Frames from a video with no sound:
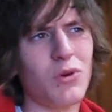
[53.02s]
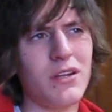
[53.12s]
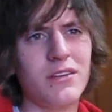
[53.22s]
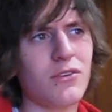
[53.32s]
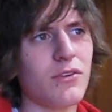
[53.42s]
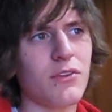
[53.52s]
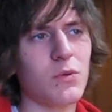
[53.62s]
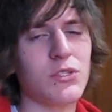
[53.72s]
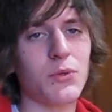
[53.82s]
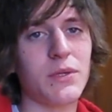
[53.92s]
well, I didn't know that there
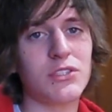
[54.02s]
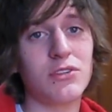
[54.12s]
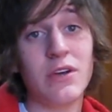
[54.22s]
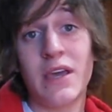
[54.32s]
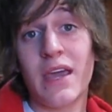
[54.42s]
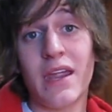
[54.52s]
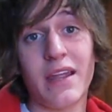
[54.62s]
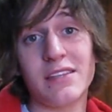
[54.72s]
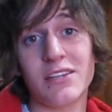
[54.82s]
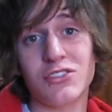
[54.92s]
was an original. And
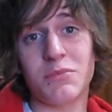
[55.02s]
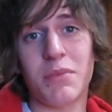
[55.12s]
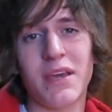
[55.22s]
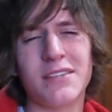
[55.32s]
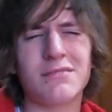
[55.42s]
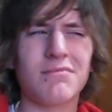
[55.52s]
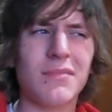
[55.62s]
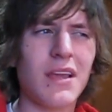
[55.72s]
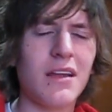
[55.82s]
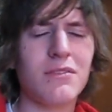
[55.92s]
it's actually based
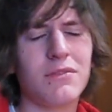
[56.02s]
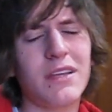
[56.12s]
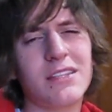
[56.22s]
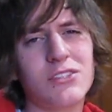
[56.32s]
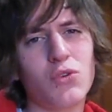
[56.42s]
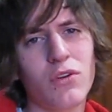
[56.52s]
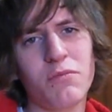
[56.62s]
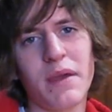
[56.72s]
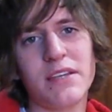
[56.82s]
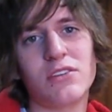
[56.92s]
kind of it's sort of
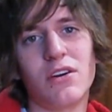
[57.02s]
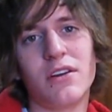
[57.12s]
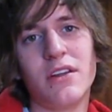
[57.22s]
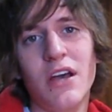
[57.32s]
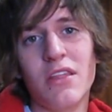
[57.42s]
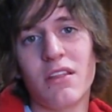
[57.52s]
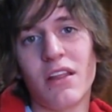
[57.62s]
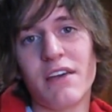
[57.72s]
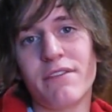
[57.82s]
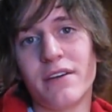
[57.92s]
based on the
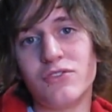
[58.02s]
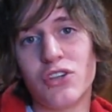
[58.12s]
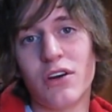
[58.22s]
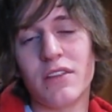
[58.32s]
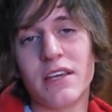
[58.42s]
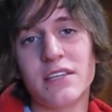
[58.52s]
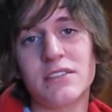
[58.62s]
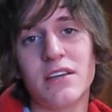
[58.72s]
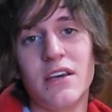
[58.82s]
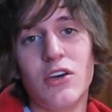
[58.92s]
life of John
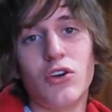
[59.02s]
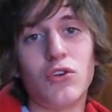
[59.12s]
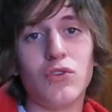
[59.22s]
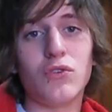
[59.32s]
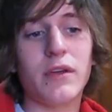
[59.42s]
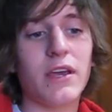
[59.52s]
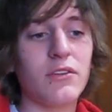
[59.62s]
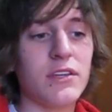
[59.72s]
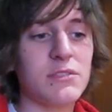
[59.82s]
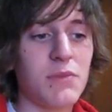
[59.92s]
List, who
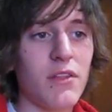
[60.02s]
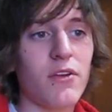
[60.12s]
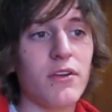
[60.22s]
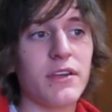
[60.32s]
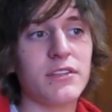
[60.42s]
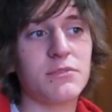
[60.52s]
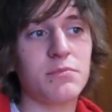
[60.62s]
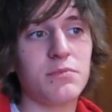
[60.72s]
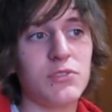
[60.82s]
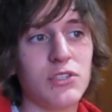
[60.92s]
killed his mother, his
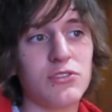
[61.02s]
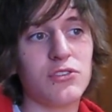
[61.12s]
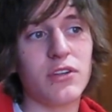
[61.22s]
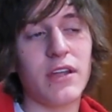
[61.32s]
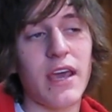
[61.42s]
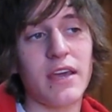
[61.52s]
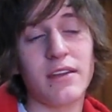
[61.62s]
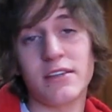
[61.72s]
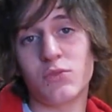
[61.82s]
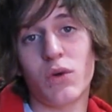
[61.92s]
children, and
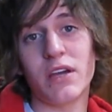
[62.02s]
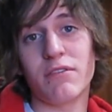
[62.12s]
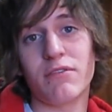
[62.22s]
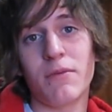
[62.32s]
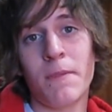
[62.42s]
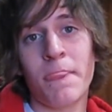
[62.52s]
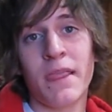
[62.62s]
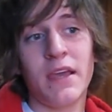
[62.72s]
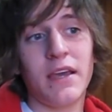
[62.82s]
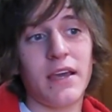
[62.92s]
his wife.
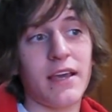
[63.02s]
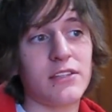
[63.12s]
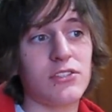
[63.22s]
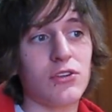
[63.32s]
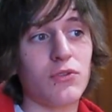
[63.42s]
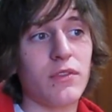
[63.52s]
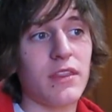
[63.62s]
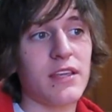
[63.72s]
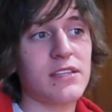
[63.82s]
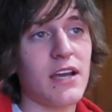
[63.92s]
And so
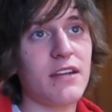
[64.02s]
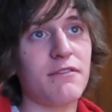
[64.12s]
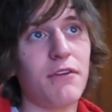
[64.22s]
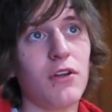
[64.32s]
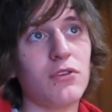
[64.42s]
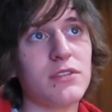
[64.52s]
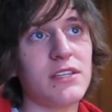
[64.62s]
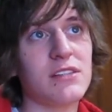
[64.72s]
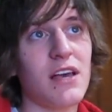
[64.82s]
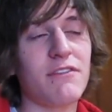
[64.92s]
this kind of follows
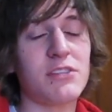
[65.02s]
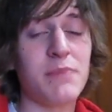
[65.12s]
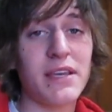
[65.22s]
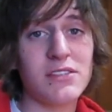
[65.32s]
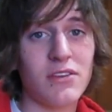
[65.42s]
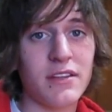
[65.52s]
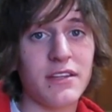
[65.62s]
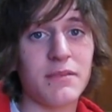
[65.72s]
his life. It's based on